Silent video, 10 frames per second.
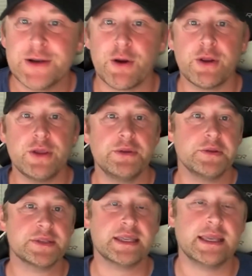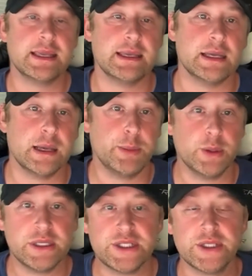Or are you using a
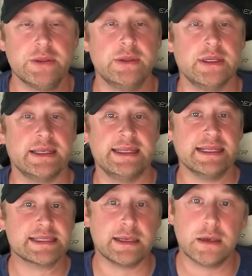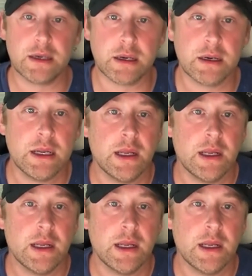point and shoot, a DSLR?